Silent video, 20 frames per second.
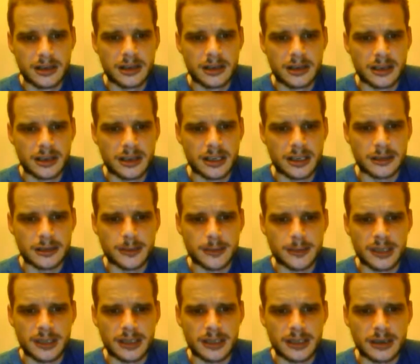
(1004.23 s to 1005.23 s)
It gives
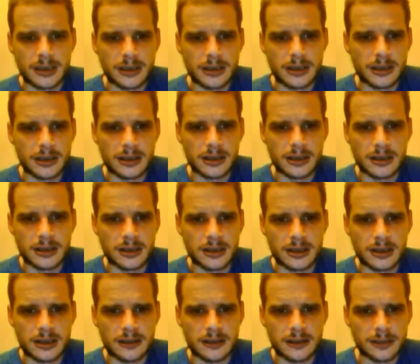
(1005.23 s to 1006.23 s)
me
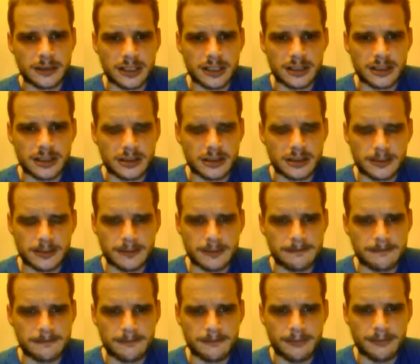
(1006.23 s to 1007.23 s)

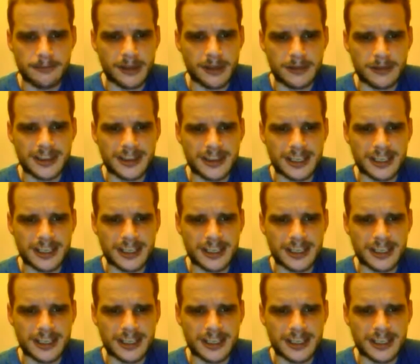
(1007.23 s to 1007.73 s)
it